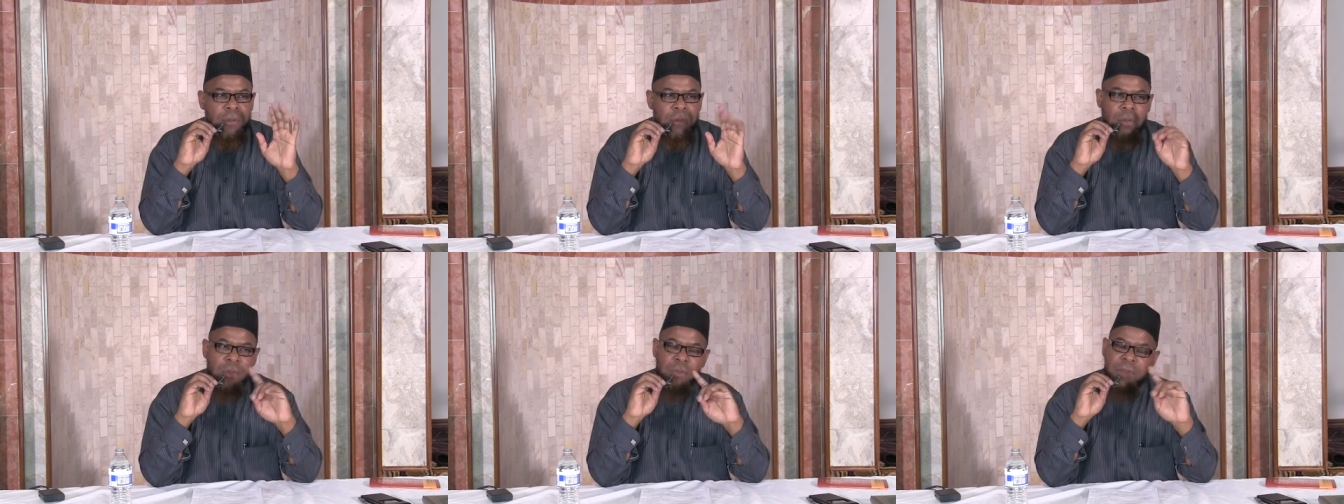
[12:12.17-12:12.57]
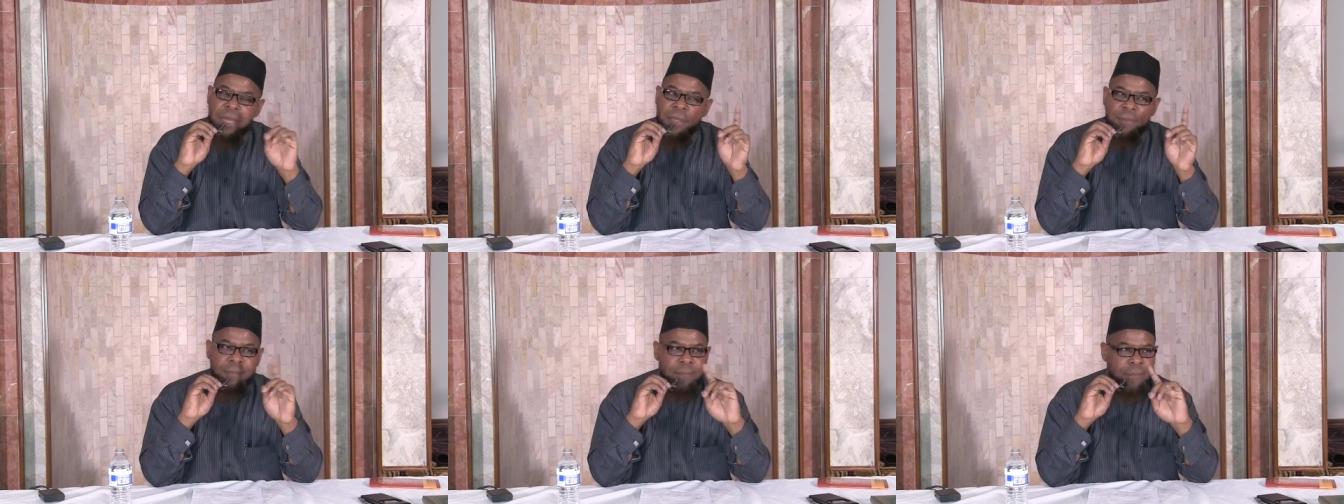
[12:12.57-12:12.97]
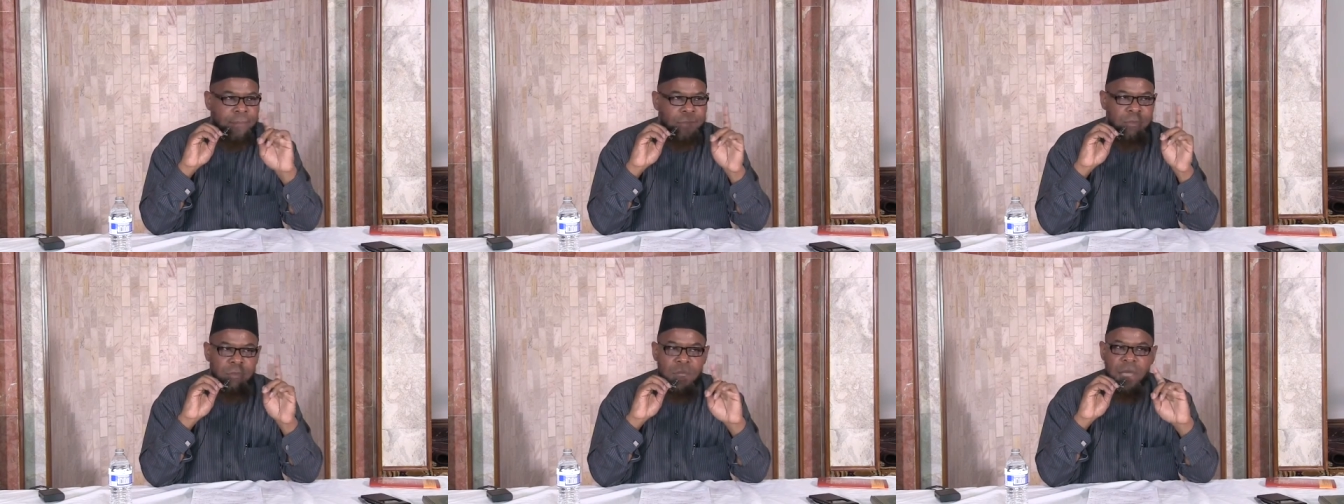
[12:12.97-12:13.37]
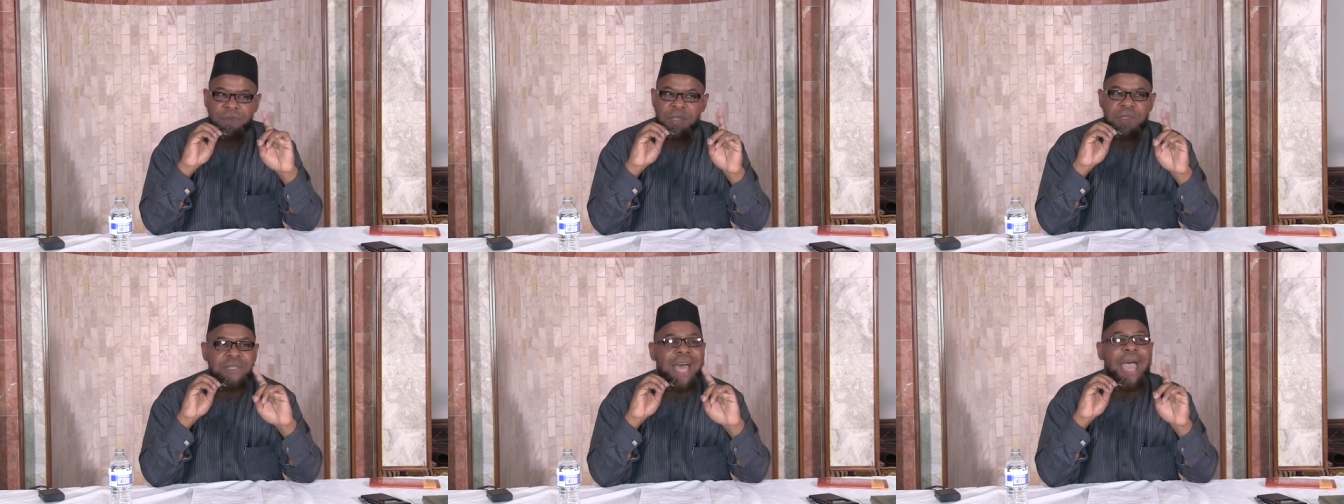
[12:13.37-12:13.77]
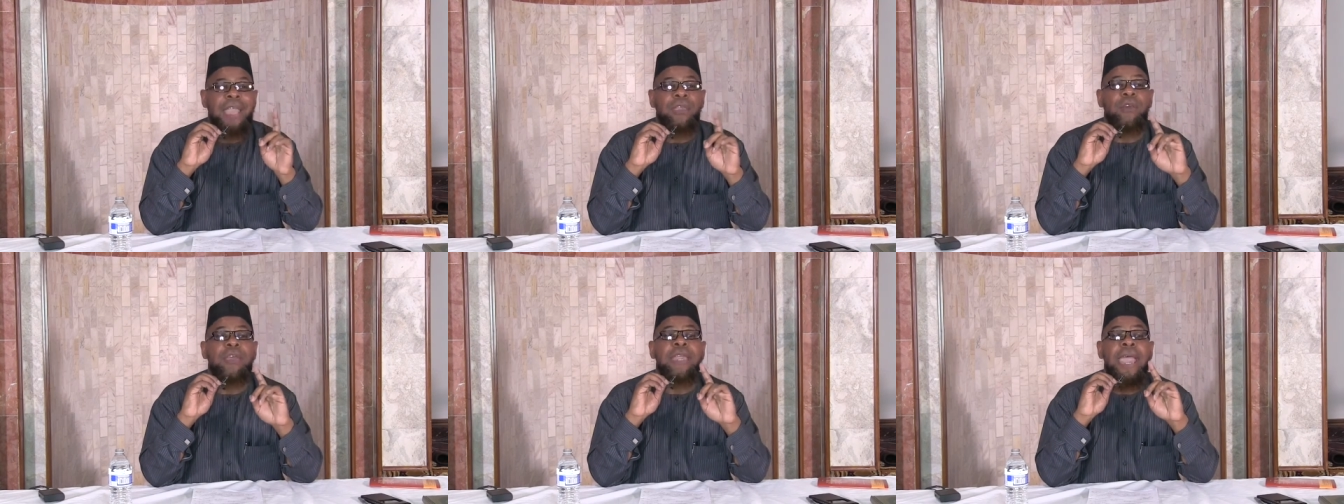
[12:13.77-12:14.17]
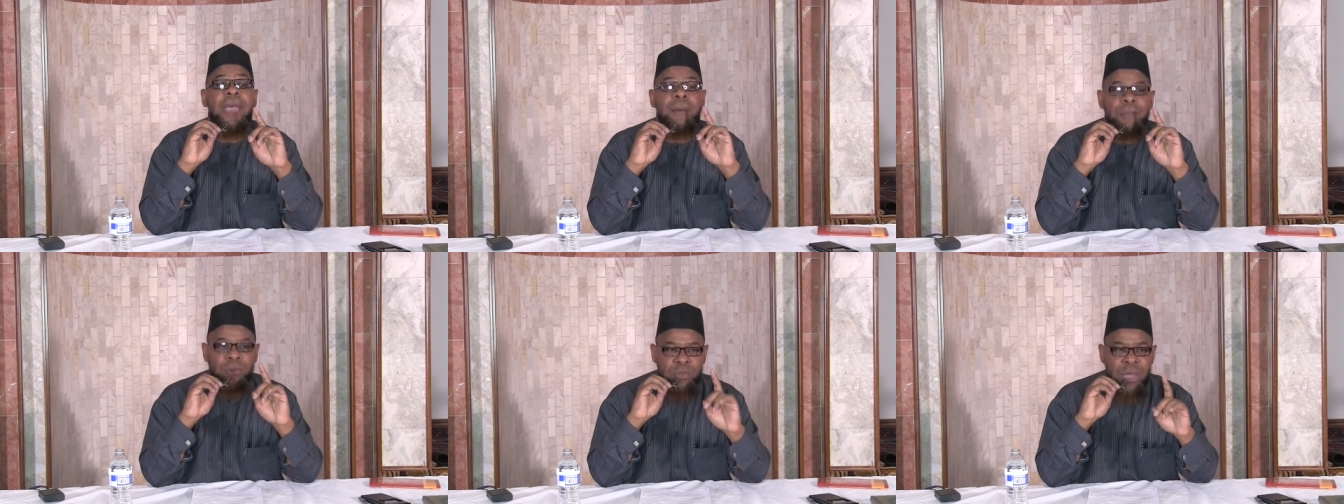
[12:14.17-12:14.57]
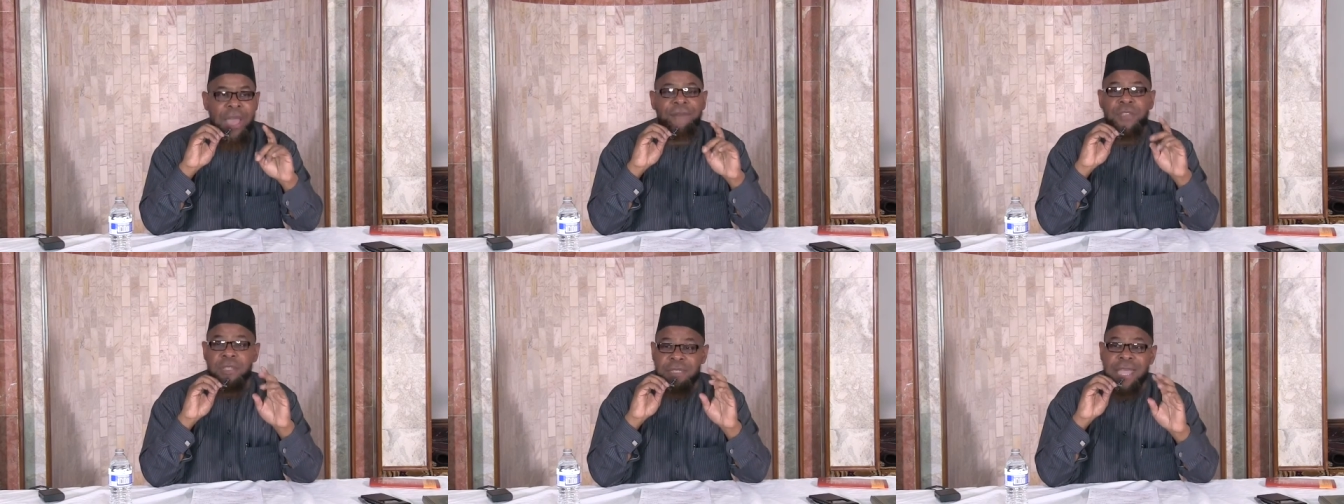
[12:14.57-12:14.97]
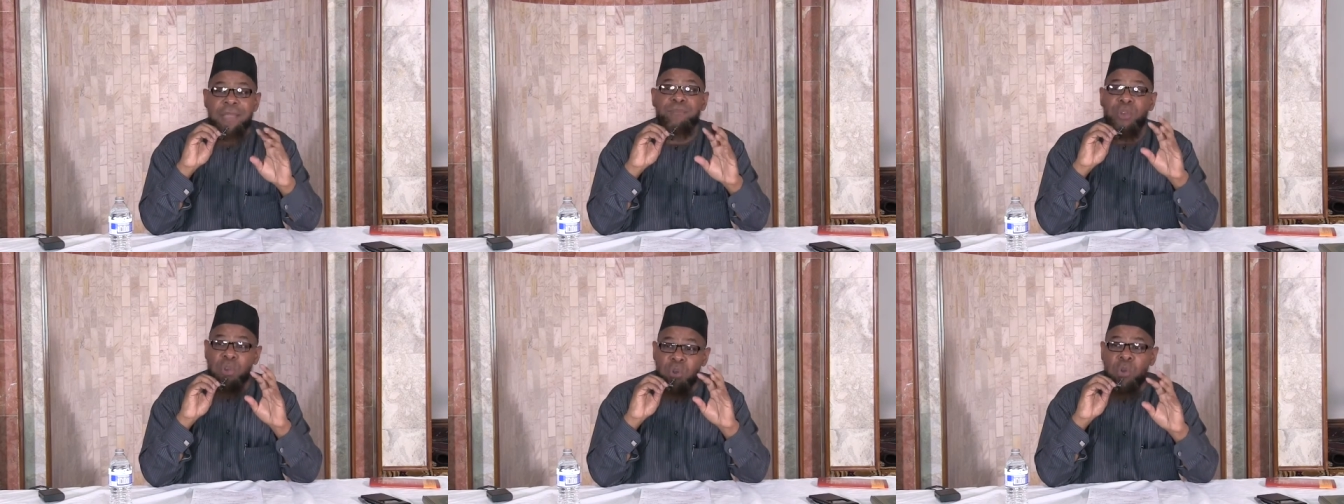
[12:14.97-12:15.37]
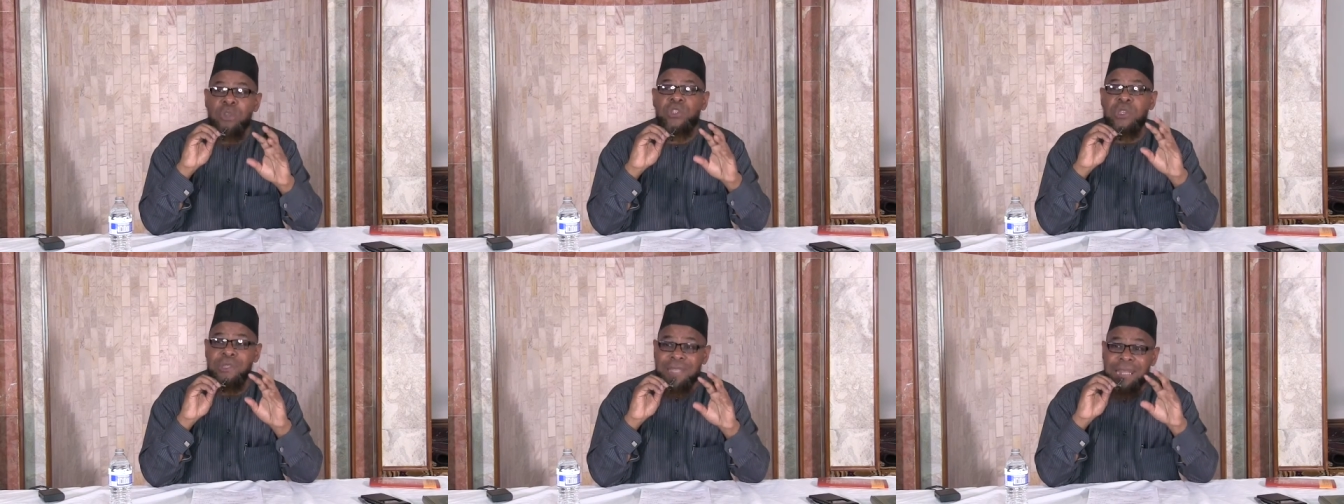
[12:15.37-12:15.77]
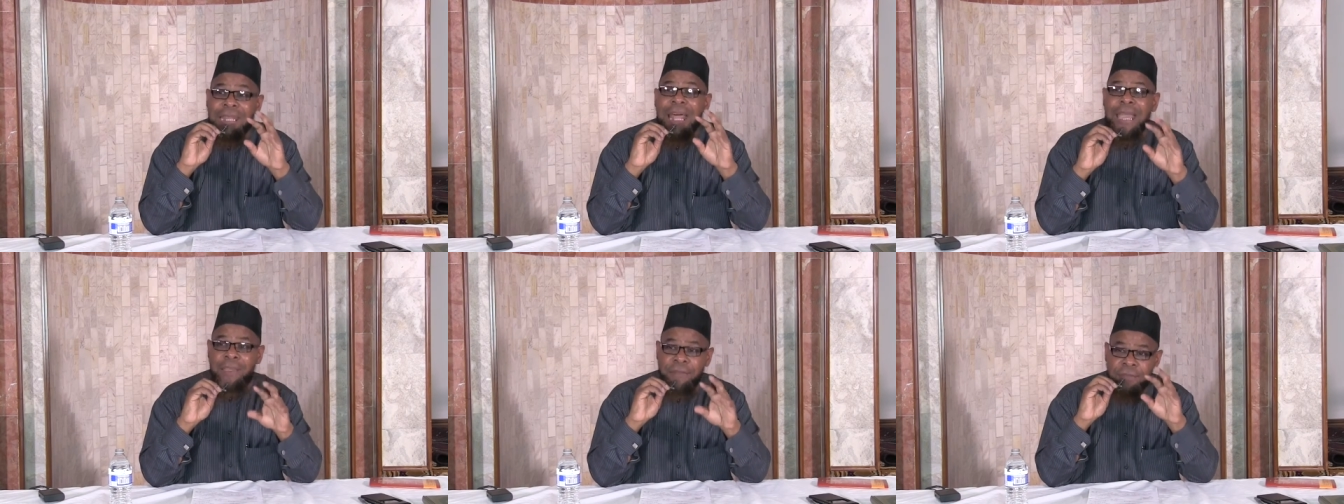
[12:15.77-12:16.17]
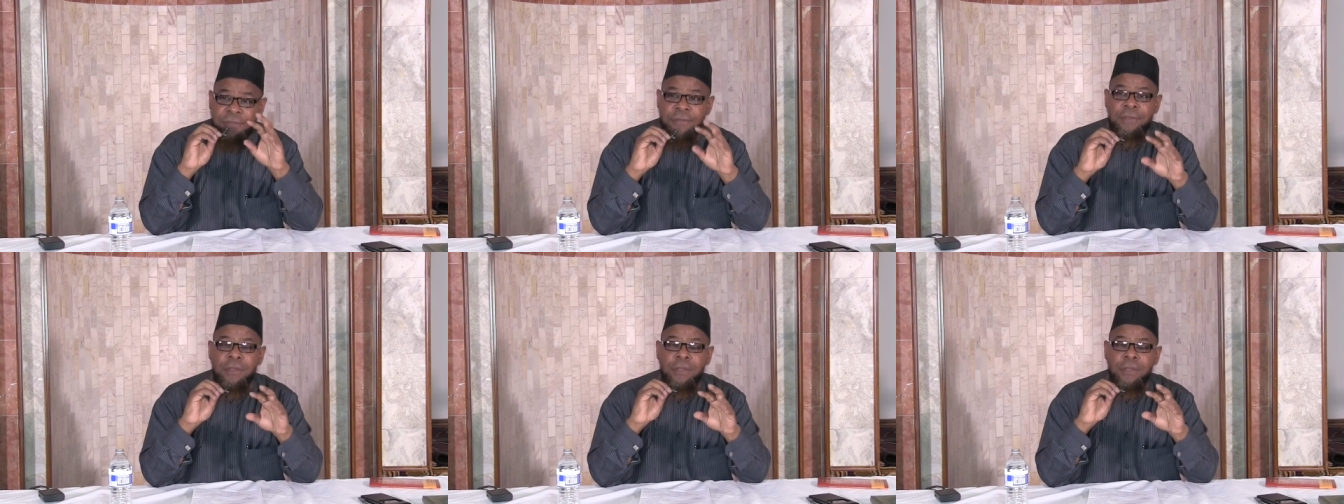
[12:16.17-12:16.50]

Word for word: You know, you have to tie your camel, you have to take precautions in life.